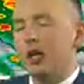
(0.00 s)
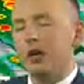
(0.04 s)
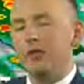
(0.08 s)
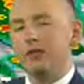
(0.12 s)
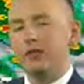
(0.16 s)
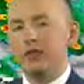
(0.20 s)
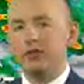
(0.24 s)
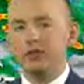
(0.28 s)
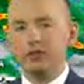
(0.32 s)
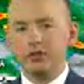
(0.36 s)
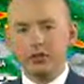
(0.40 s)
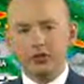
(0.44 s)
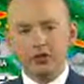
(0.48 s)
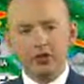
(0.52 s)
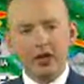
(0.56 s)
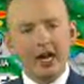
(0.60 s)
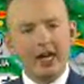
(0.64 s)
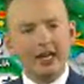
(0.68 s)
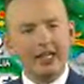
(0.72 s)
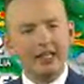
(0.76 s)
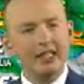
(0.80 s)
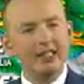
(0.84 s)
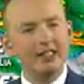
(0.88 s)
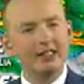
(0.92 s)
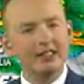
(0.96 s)
Future
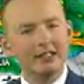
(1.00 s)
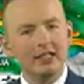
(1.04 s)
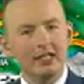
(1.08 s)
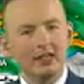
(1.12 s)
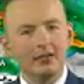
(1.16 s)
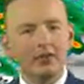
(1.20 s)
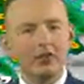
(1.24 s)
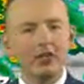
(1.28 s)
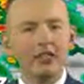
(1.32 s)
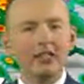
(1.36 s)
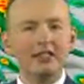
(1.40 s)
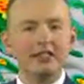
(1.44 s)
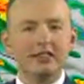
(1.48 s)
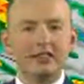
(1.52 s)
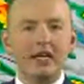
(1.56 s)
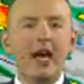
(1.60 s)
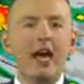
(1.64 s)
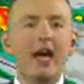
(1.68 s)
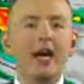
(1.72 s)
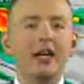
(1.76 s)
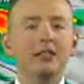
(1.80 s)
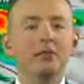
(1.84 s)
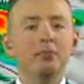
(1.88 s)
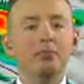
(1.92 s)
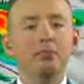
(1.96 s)
track is never
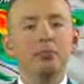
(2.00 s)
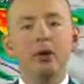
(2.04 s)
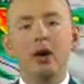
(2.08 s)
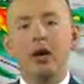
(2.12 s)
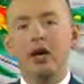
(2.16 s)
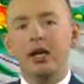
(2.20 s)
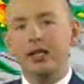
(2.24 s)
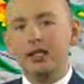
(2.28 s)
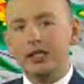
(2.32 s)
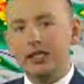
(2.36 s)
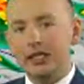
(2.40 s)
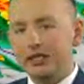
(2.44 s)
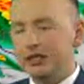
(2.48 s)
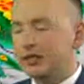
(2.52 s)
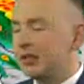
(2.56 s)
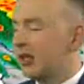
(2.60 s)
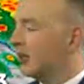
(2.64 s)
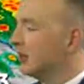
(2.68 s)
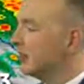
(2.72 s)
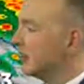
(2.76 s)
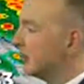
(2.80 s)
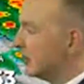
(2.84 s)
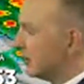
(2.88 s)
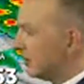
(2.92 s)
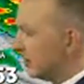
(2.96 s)
exact, but it
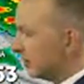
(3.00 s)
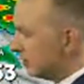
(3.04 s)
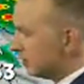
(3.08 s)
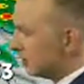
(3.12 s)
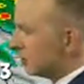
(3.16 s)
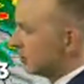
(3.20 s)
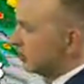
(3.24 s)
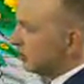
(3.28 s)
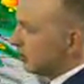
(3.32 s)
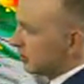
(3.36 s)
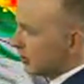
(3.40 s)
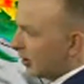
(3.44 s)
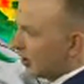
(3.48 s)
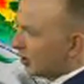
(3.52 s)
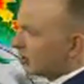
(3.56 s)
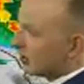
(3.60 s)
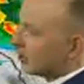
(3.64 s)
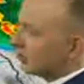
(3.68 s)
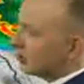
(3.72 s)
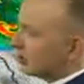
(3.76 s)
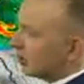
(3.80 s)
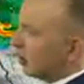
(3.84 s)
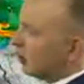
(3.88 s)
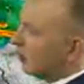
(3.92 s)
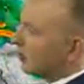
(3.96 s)
does start to
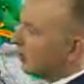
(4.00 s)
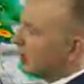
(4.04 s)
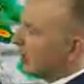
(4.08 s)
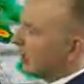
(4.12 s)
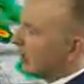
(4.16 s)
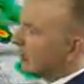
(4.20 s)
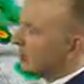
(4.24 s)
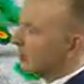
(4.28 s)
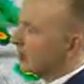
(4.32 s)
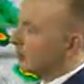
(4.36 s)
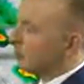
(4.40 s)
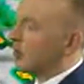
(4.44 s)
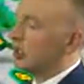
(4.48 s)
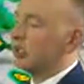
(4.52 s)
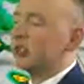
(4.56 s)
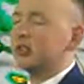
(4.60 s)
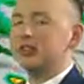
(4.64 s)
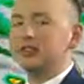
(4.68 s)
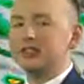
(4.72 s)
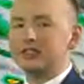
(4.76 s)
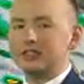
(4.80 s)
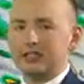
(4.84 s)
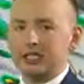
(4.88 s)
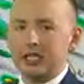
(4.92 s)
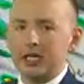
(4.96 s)
show things that we
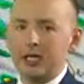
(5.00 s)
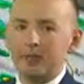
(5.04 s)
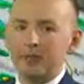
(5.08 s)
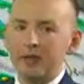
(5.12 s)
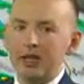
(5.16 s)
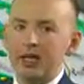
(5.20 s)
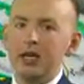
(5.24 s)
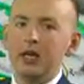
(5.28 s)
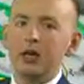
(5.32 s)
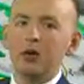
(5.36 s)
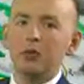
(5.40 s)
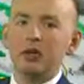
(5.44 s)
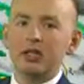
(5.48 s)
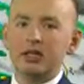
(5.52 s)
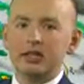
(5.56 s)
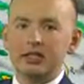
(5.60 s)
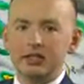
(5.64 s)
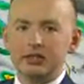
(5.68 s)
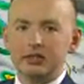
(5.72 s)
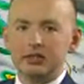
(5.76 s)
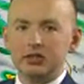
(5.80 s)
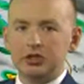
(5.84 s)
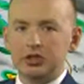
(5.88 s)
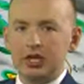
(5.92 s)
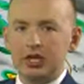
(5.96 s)
could see with
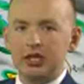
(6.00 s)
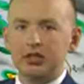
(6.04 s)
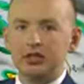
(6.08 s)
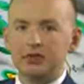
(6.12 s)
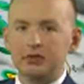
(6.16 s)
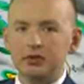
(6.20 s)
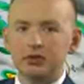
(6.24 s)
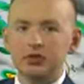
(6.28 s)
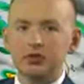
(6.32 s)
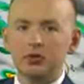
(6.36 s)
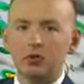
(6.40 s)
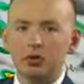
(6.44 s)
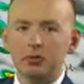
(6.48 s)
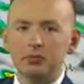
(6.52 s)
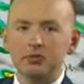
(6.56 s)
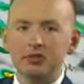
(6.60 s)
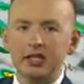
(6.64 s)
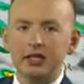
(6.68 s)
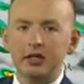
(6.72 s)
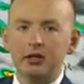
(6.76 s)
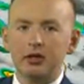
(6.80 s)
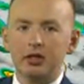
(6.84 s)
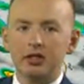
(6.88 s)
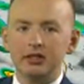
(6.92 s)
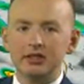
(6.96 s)
this chance for storms
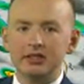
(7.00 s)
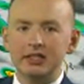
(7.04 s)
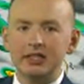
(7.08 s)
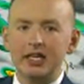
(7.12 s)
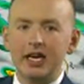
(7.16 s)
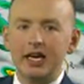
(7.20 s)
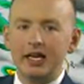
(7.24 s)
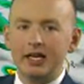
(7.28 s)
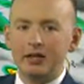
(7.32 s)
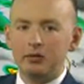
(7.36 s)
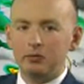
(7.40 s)
later on tonight.